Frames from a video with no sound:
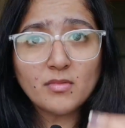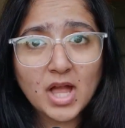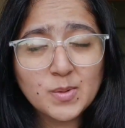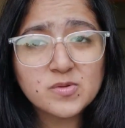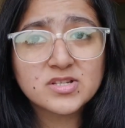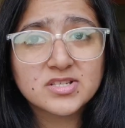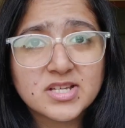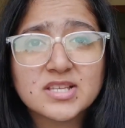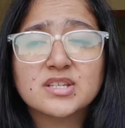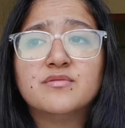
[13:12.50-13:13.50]
I would
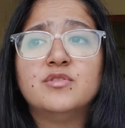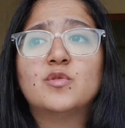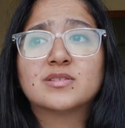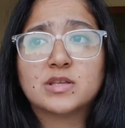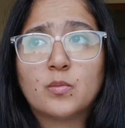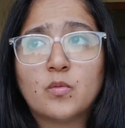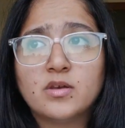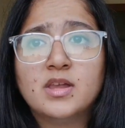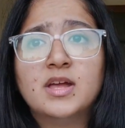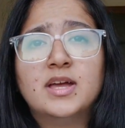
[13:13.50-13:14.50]
suggest, if you are
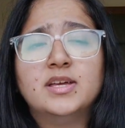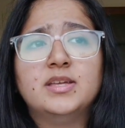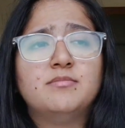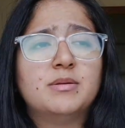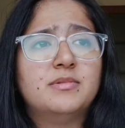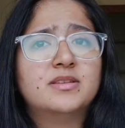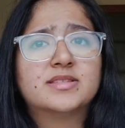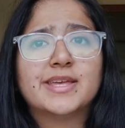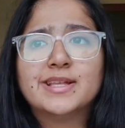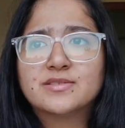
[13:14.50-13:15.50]
someone in maybe
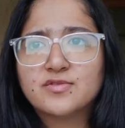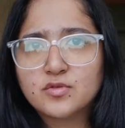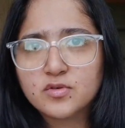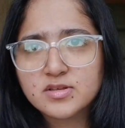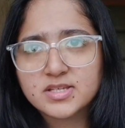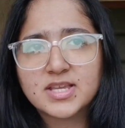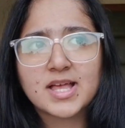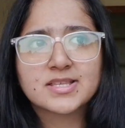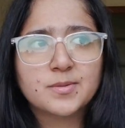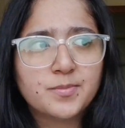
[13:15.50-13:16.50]
Salesforce,
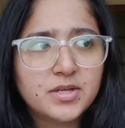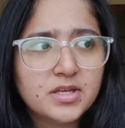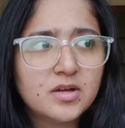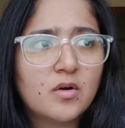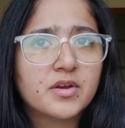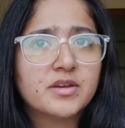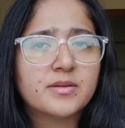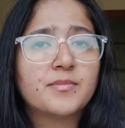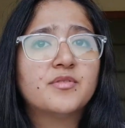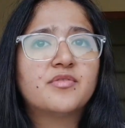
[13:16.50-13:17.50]
in SAP, or in
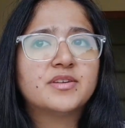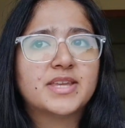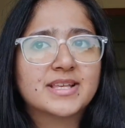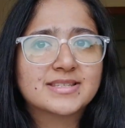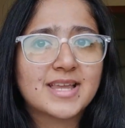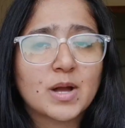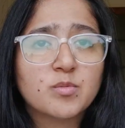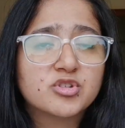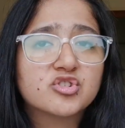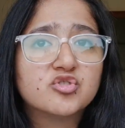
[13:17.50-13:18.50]
some different tech stack
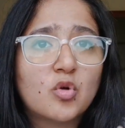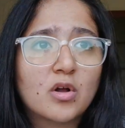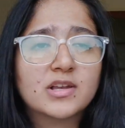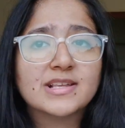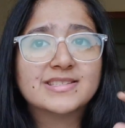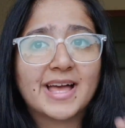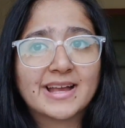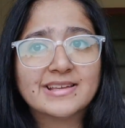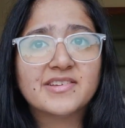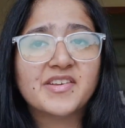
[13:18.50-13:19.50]
which is not
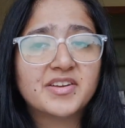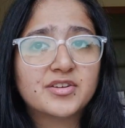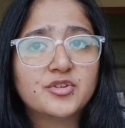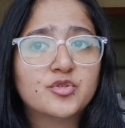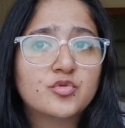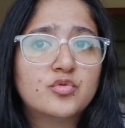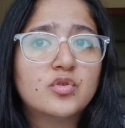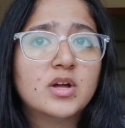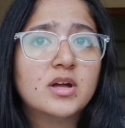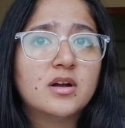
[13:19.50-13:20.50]
exactly related
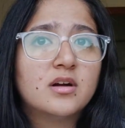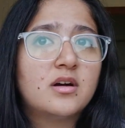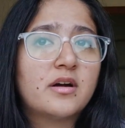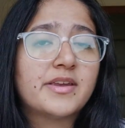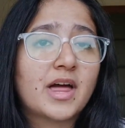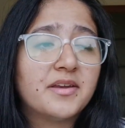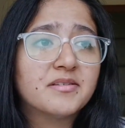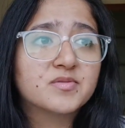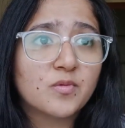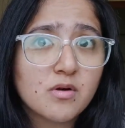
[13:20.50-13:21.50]
to
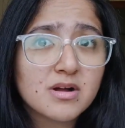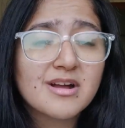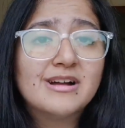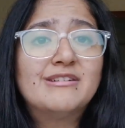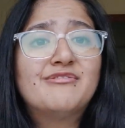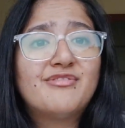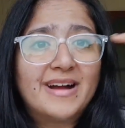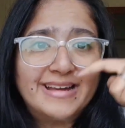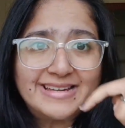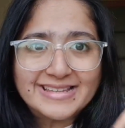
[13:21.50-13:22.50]
analytics work,
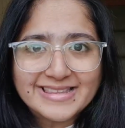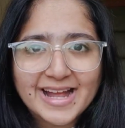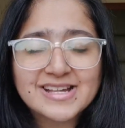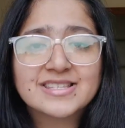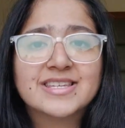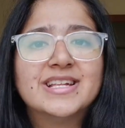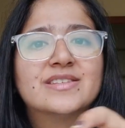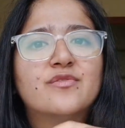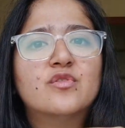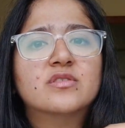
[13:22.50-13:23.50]
find in that
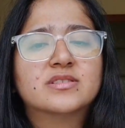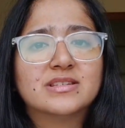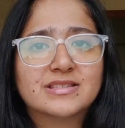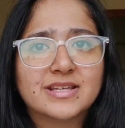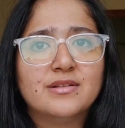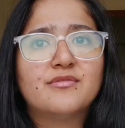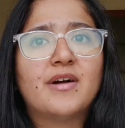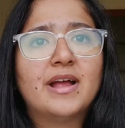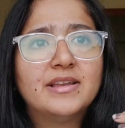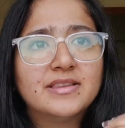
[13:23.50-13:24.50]
Salesforce itself,
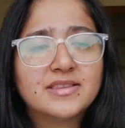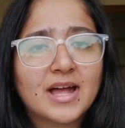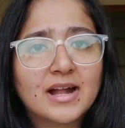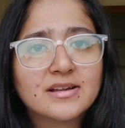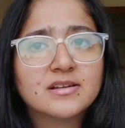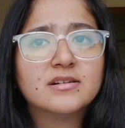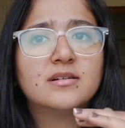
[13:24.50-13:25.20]
find in that